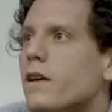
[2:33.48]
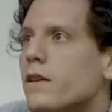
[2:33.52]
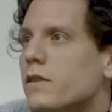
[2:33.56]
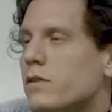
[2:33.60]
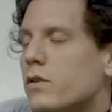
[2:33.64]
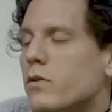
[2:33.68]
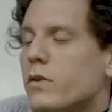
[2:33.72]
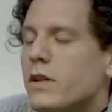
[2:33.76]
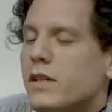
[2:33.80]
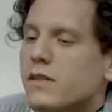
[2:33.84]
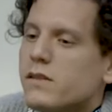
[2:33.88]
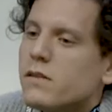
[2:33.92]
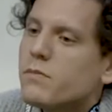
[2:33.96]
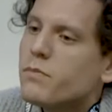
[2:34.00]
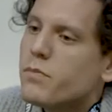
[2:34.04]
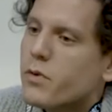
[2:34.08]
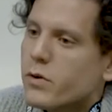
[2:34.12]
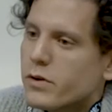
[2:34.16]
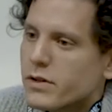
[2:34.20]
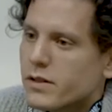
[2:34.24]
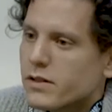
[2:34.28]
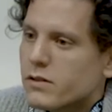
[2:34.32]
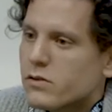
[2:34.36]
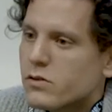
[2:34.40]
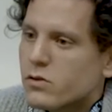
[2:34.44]
So it is
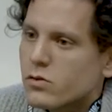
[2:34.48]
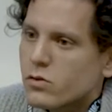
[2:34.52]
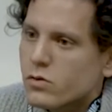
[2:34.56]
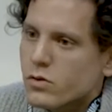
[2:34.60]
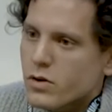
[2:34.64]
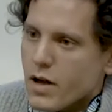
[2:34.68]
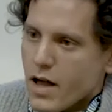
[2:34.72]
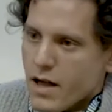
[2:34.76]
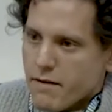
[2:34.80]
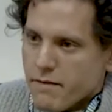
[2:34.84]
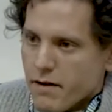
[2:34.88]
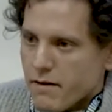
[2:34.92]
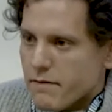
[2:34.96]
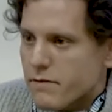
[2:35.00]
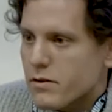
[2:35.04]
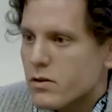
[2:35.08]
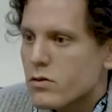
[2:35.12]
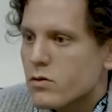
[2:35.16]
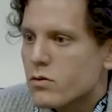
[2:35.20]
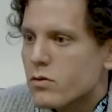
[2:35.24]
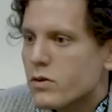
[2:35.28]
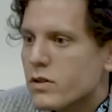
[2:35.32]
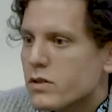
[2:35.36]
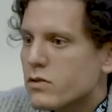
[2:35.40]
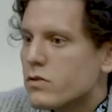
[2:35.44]
important to have a
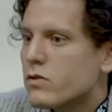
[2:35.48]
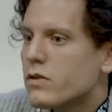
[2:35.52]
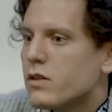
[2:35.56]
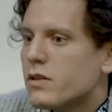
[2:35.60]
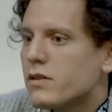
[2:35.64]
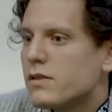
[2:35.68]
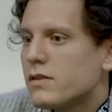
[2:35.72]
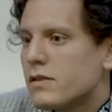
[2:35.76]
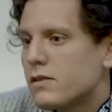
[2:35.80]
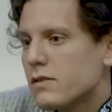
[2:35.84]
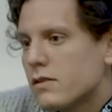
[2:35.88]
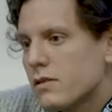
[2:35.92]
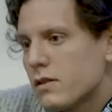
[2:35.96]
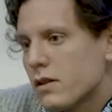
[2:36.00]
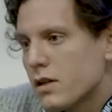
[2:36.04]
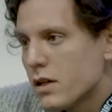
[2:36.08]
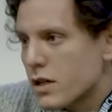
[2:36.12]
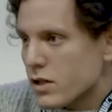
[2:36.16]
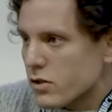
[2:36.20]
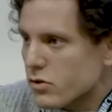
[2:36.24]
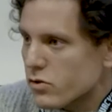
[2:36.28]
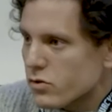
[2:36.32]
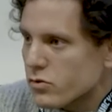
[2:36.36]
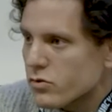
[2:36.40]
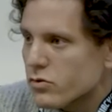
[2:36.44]
view into these
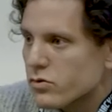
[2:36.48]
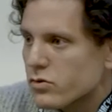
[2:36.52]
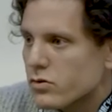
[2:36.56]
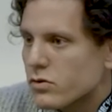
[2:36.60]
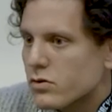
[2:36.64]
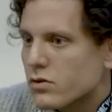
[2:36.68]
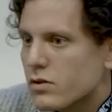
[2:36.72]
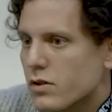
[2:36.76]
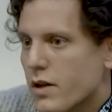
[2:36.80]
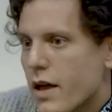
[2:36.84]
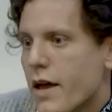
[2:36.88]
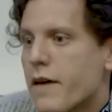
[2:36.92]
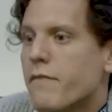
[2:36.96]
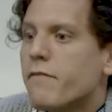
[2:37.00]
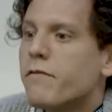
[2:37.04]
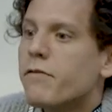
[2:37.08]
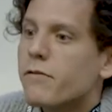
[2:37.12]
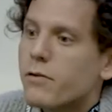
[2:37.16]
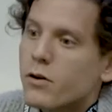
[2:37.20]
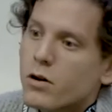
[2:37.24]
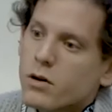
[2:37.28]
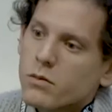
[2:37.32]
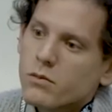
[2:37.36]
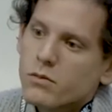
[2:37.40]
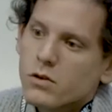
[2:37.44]
issues, and
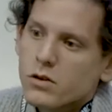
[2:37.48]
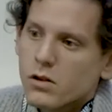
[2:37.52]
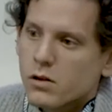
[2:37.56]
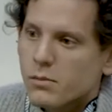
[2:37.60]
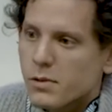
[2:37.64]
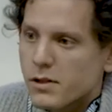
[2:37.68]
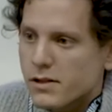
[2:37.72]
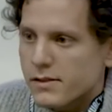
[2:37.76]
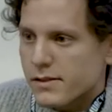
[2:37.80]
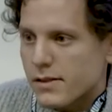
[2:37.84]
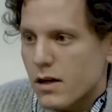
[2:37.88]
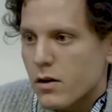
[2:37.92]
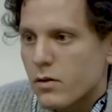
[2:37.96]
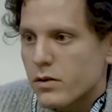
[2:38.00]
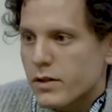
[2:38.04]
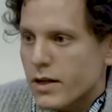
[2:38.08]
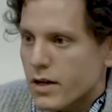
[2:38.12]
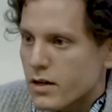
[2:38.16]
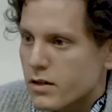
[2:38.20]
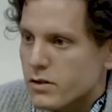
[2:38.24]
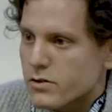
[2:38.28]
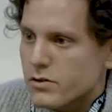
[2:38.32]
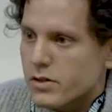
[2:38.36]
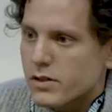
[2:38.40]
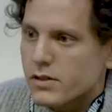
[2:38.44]
from Global South
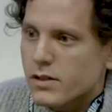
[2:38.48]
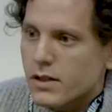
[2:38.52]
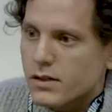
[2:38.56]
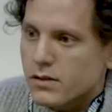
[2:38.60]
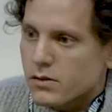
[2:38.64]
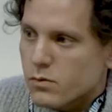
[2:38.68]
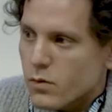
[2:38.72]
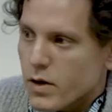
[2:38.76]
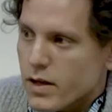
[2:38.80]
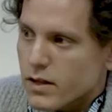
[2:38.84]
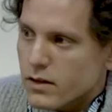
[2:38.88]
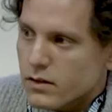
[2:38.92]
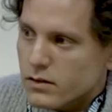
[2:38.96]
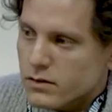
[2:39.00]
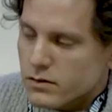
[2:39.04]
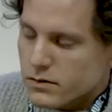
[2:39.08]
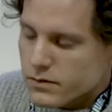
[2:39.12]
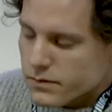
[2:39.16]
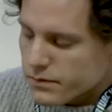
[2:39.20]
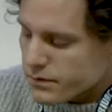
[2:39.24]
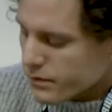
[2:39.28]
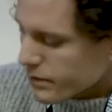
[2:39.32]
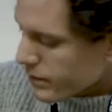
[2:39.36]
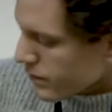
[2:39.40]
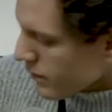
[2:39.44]
countries as well.
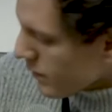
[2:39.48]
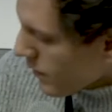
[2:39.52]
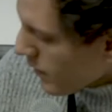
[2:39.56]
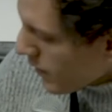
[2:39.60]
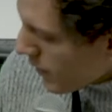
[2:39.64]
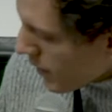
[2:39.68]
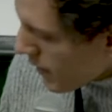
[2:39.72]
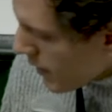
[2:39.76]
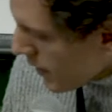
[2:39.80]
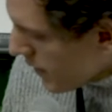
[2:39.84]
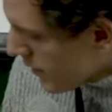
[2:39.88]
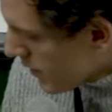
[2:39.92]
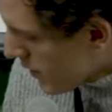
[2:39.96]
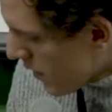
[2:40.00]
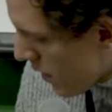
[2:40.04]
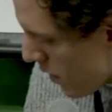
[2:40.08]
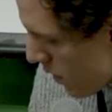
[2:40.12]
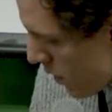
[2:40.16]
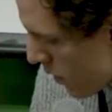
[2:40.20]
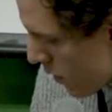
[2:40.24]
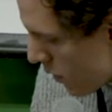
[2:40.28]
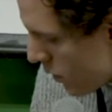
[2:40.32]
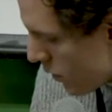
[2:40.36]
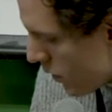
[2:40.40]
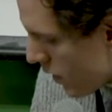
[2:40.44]

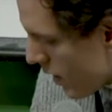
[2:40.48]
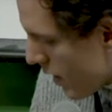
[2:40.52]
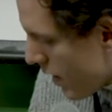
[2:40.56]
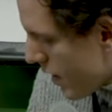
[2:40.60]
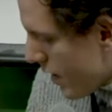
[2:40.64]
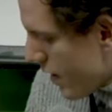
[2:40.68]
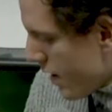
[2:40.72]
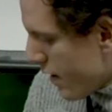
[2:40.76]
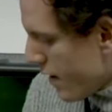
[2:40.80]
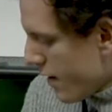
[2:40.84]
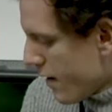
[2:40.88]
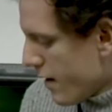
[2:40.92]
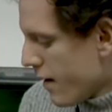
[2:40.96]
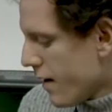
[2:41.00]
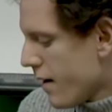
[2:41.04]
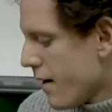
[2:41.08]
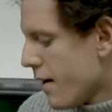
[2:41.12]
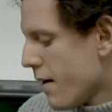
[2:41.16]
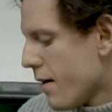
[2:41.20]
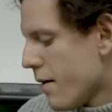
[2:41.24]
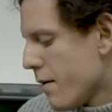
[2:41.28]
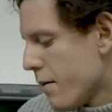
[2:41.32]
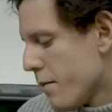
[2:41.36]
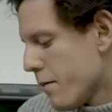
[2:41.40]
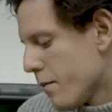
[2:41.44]
So
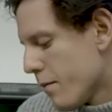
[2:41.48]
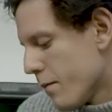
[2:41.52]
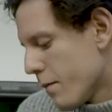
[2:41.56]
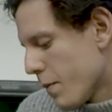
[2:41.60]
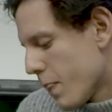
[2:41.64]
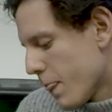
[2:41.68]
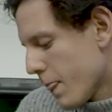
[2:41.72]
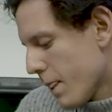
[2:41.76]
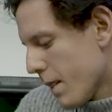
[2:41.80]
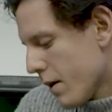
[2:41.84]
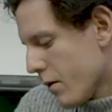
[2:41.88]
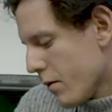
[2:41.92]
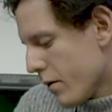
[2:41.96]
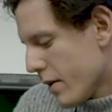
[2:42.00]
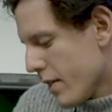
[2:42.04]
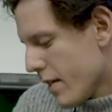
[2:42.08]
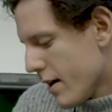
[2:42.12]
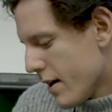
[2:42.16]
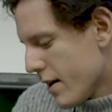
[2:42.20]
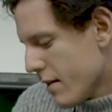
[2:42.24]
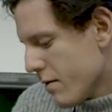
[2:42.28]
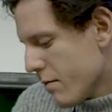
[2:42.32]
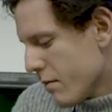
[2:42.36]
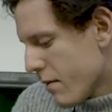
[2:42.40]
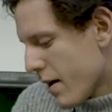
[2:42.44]
with
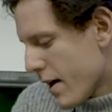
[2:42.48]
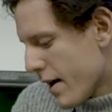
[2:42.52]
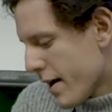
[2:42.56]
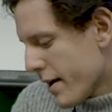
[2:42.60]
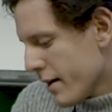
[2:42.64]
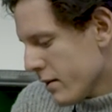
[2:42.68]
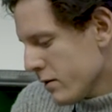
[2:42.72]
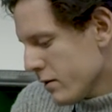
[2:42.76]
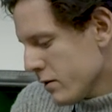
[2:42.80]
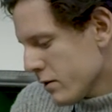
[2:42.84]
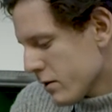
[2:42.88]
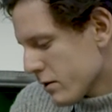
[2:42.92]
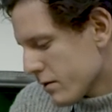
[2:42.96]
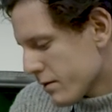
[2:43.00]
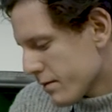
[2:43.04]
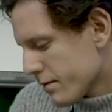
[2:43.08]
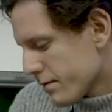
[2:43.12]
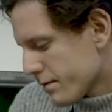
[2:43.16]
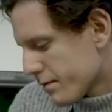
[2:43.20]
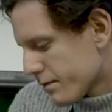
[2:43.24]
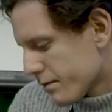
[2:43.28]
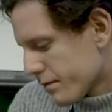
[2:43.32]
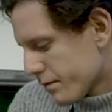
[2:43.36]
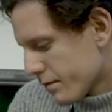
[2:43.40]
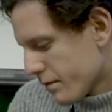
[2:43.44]
that in mind,
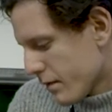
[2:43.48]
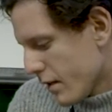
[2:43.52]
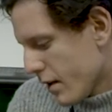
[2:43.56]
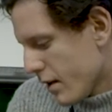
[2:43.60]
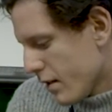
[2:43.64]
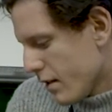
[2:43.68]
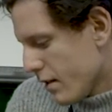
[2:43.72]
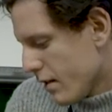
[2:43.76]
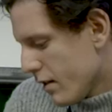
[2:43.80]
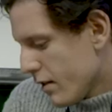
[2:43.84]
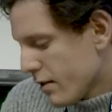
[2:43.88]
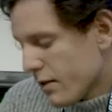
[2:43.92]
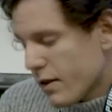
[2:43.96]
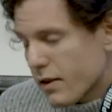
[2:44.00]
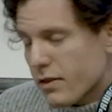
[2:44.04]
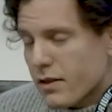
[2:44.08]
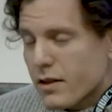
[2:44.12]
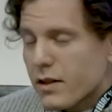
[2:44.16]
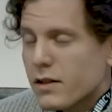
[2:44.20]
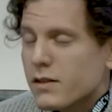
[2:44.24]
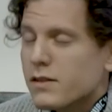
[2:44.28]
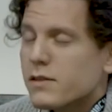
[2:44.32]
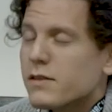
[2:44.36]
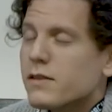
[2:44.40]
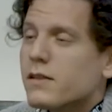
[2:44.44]
the
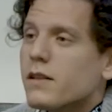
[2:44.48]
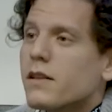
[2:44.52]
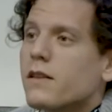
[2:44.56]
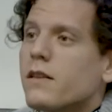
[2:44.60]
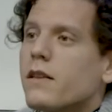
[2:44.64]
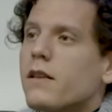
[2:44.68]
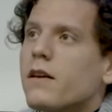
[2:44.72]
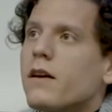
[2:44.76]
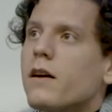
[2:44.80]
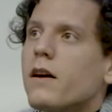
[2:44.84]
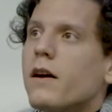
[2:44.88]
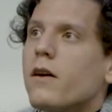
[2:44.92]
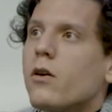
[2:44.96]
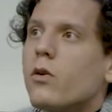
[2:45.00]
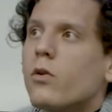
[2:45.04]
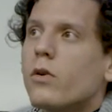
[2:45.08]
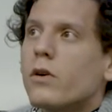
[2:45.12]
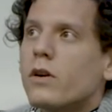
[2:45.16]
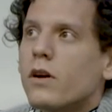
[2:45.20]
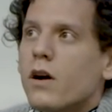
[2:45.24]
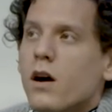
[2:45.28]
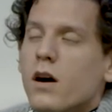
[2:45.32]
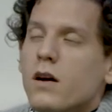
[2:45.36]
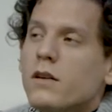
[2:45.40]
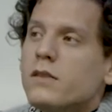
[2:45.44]
things or
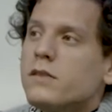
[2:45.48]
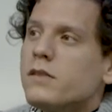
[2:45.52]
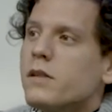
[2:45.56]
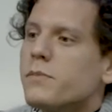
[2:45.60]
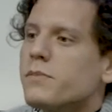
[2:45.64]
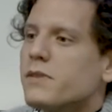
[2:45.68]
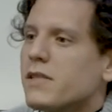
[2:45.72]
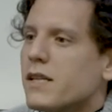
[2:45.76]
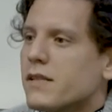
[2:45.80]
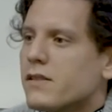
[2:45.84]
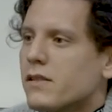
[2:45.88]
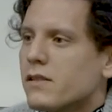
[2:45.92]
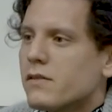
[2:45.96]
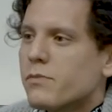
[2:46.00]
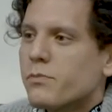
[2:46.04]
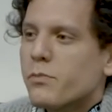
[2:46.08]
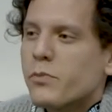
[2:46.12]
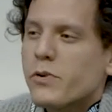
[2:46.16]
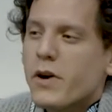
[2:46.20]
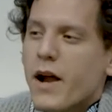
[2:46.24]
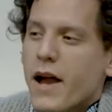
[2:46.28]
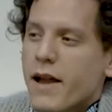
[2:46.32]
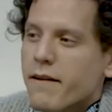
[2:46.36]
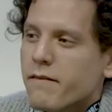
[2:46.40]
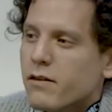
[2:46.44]
concepts such as
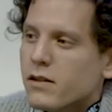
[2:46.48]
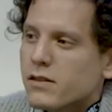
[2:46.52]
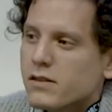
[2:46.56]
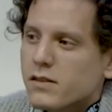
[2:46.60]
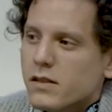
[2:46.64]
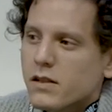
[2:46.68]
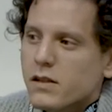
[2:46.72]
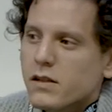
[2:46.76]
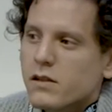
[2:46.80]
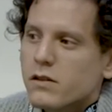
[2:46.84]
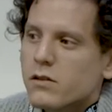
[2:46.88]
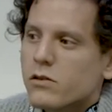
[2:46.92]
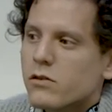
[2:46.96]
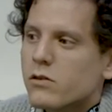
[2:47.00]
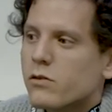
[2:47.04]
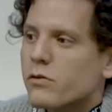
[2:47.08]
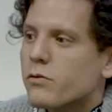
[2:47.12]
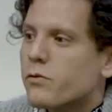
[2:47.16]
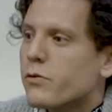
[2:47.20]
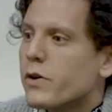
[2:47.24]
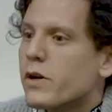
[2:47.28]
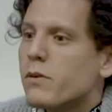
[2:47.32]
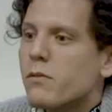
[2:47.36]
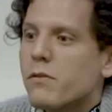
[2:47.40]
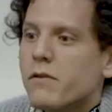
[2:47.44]
privacy or
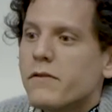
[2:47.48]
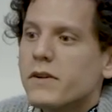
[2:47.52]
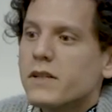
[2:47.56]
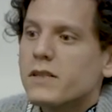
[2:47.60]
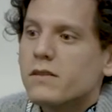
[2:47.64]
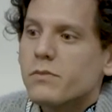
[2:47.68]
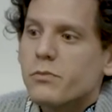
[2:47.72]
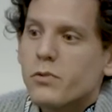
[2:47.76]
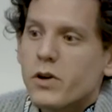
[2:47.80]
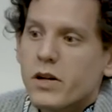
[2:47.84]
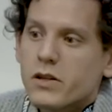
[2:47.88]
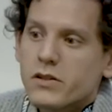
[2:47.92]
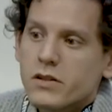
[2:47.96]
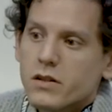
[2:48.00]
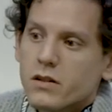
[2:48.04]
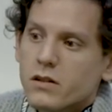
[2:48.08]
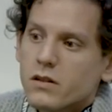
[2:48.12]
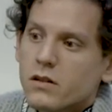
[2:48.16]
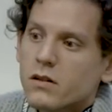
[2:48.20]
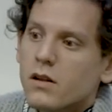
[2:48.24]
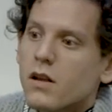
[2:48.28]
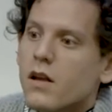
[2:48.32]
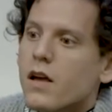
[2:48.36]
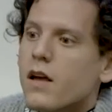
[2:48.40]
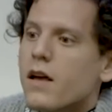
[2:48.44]
freedom of expression